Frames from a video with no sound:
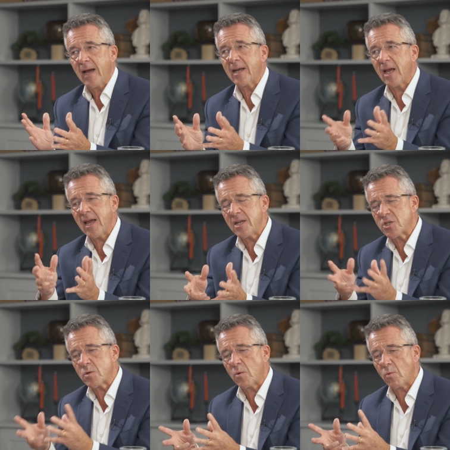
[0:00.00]
And I had
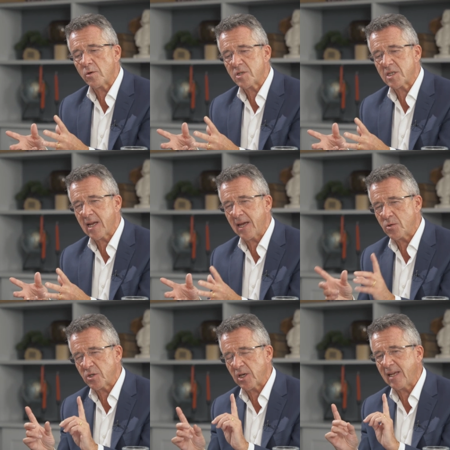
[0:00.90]
to at one stage,
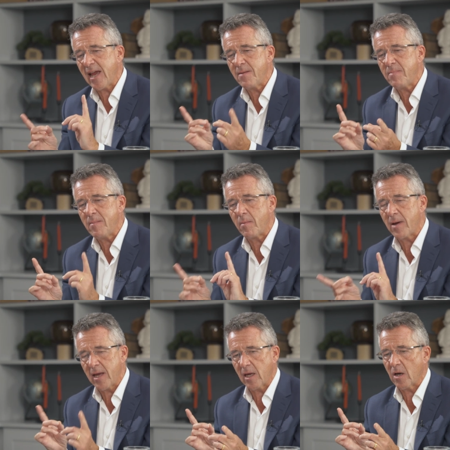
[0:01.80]
which again, people
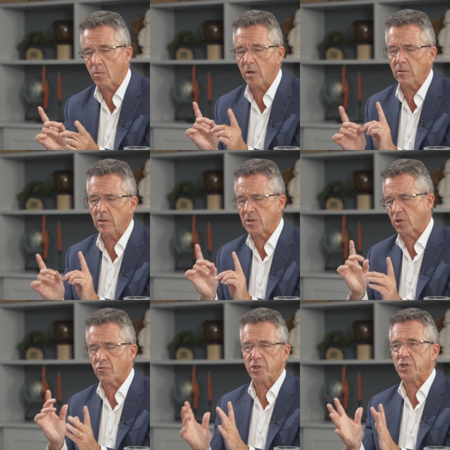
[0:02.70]
might go, well, as a
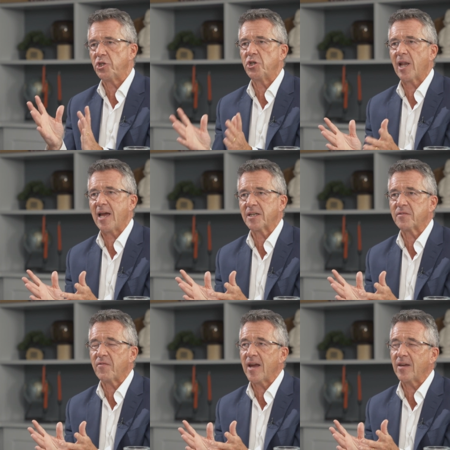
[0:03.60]
Christian, you lacked
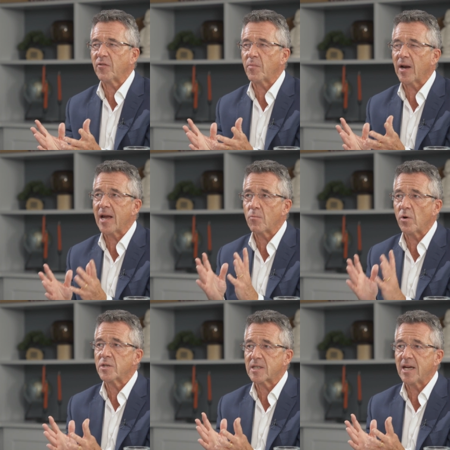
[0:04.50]
faith. But I at
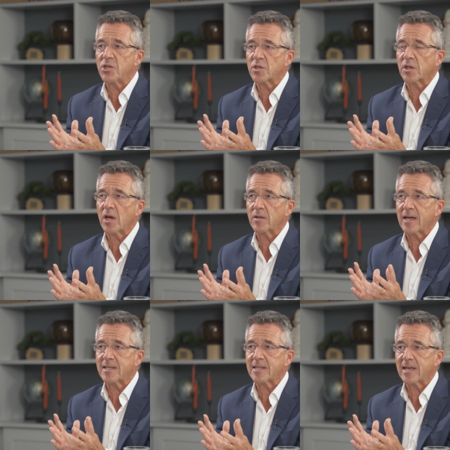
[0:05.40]
one stage just had
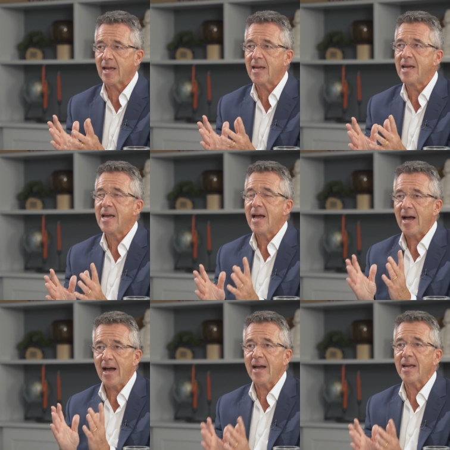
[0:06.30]
to say,
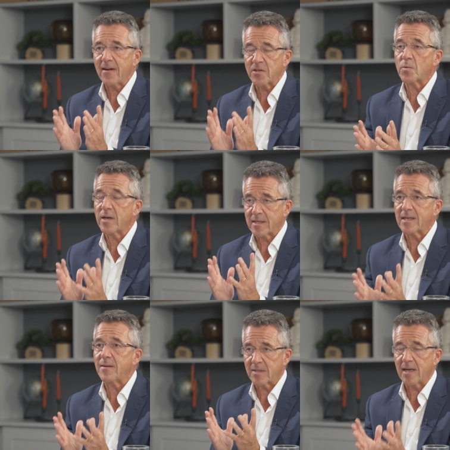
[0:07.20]
I have to
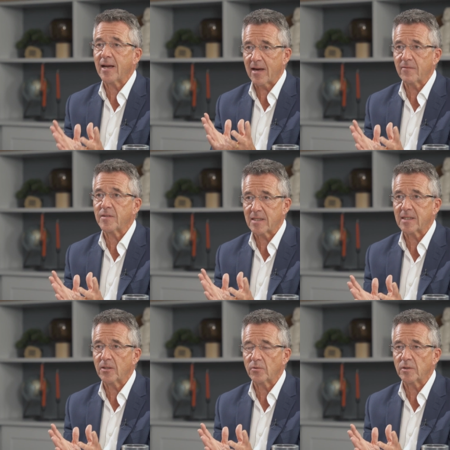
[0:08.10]
accept I have this
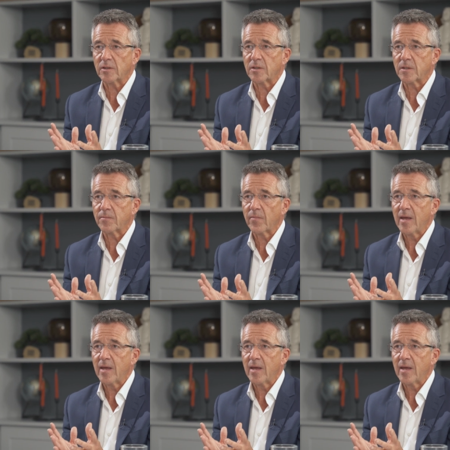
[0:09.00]
illness.